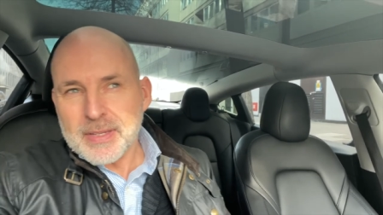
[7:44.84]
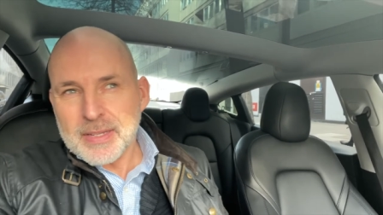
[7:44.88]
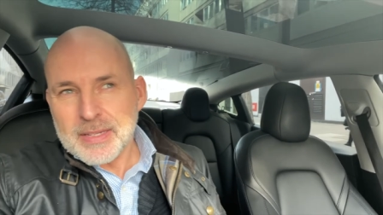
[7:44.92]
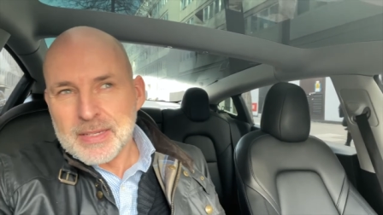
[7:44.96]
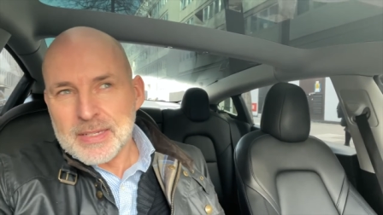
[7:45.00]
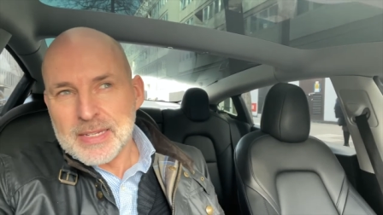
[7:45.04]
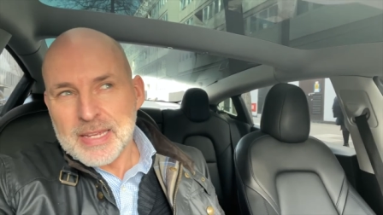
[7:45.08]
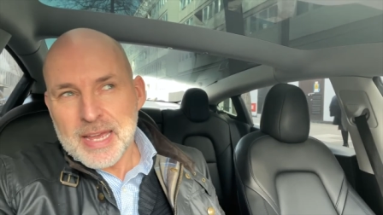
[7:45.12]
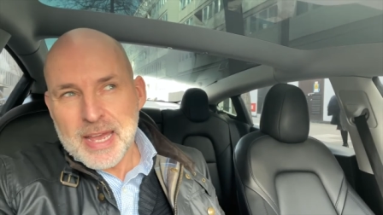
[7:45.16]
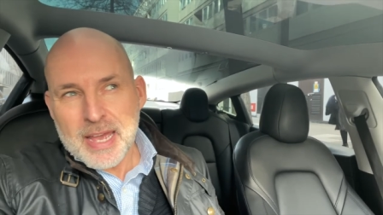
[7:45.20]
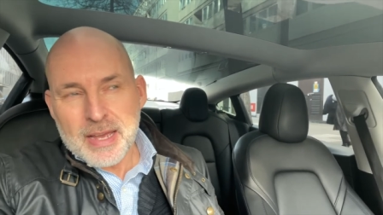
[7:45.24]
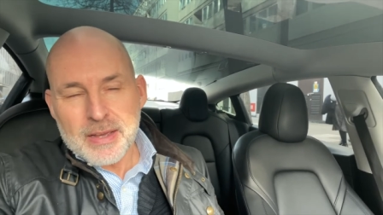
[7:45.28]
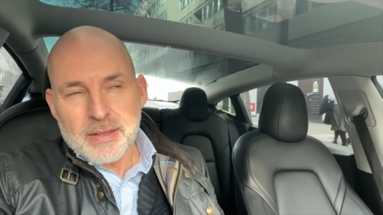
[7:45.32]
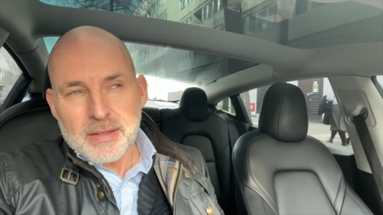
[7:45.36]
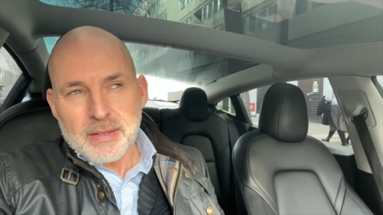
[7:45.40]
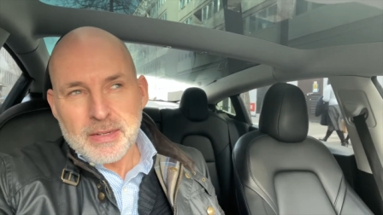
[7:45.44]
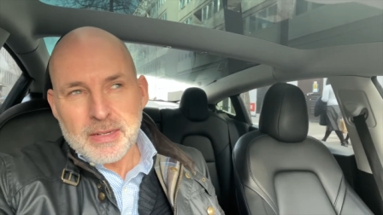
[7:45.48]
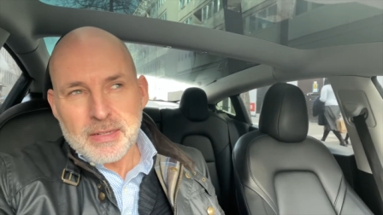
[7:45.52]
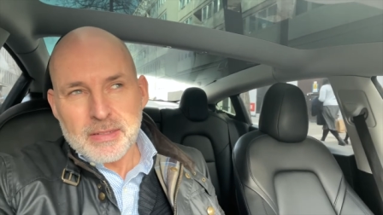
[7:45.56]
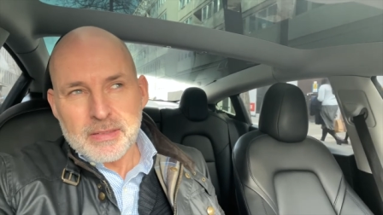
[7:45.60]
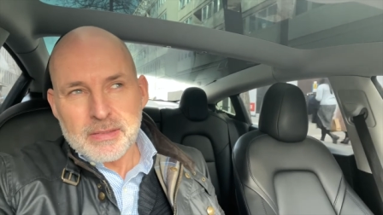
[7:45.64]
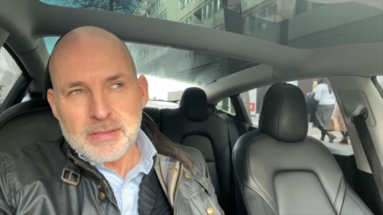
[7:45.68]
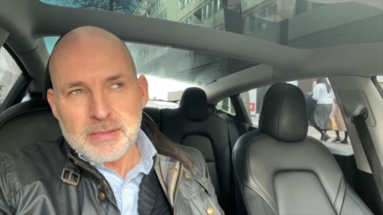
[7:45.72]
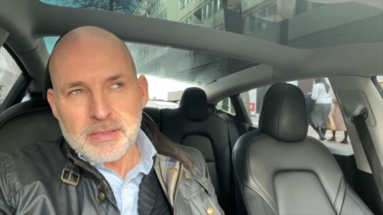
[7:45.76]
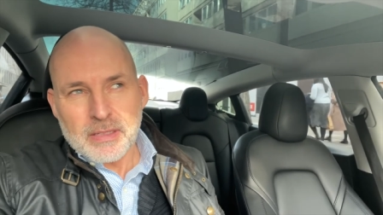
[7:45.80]
yeah,
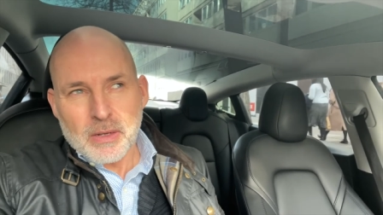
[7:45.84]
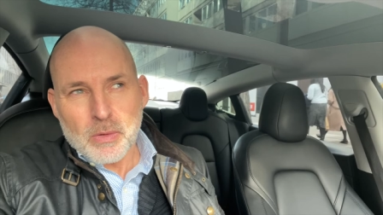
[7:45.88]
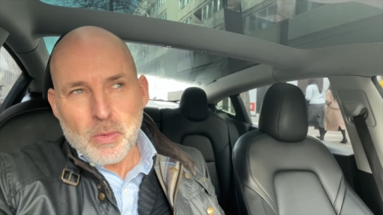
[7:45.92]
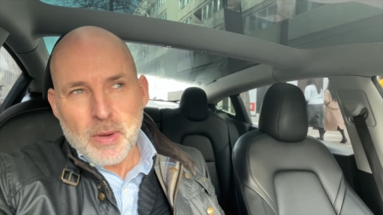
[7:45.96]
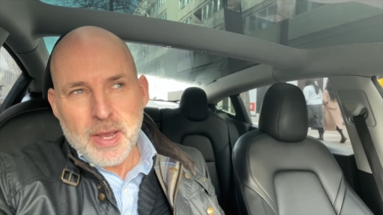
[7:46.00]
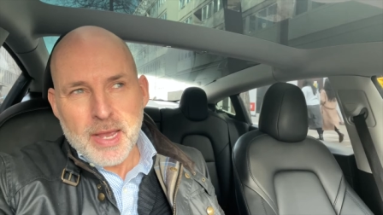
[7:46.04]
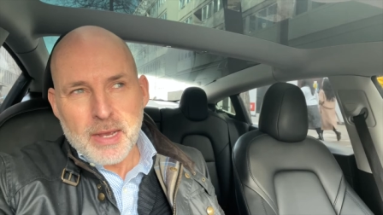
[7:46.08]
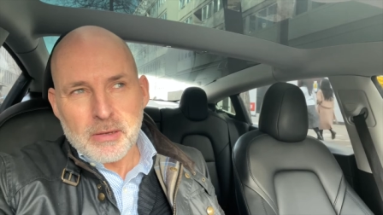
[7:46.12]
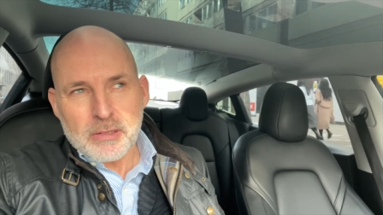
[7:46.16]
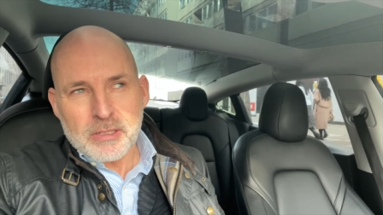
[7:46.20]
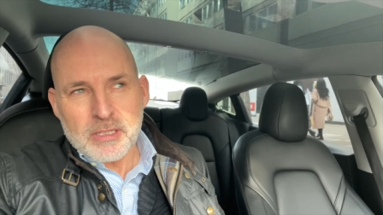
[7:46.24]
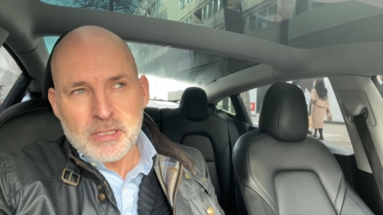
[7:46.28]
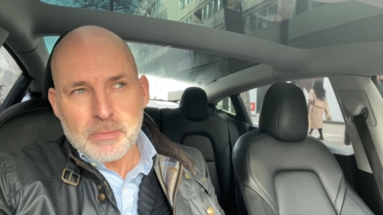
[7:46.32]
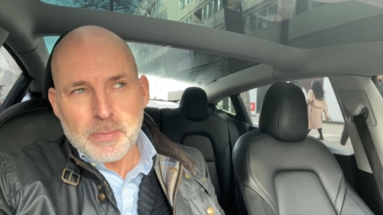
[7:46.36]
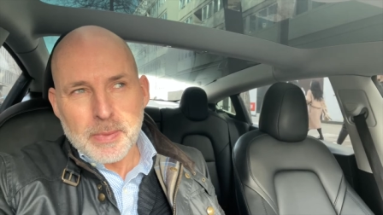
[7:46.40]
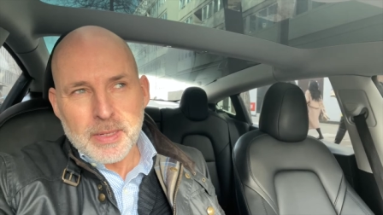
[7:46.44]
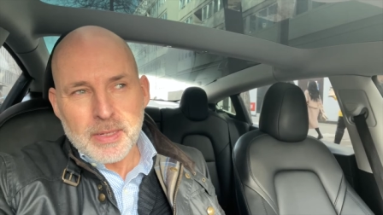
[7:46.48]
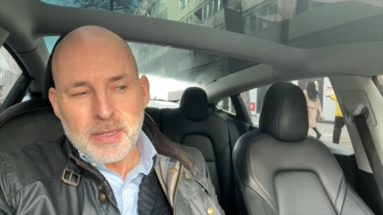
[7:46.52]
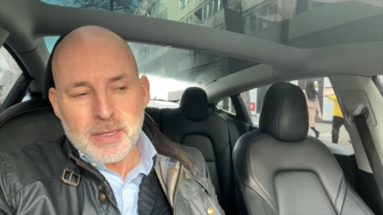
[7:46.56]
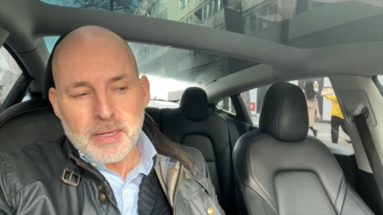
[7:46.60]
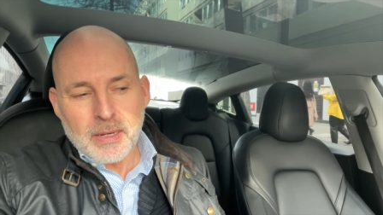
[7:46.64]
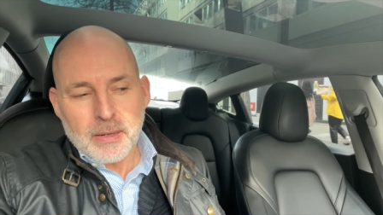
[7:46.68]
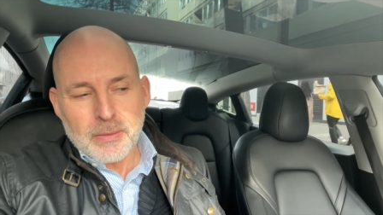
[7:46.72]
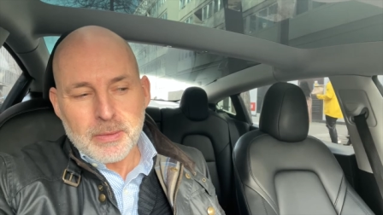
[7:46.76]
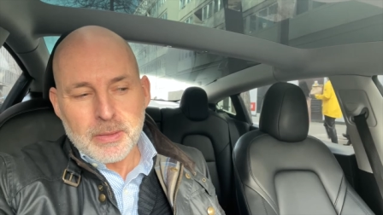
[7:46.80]
so what else has
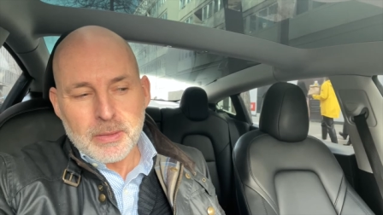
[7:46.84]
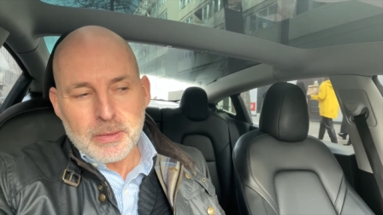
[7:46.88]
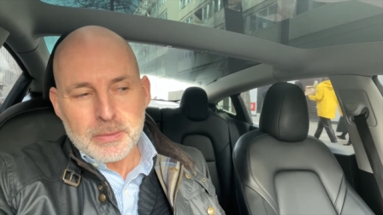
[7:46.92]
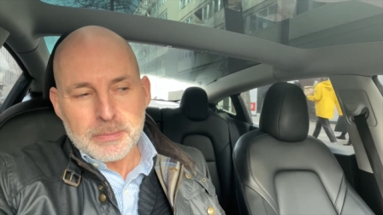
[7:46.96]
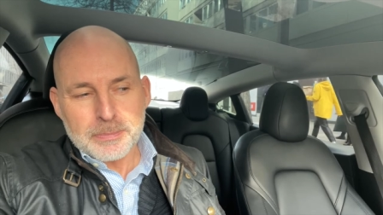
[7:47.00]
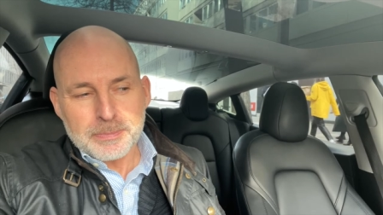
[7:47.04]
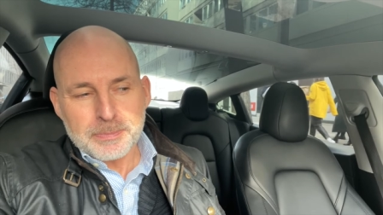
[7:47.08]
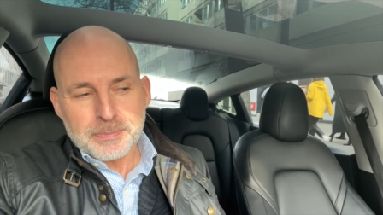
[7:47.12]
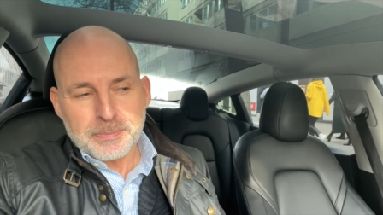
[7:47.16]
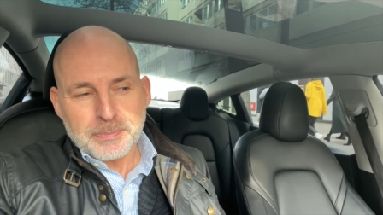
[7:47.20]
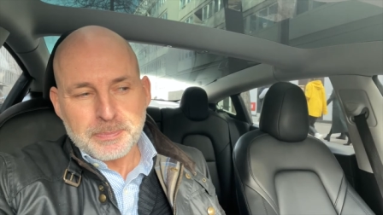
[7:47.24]
been going on?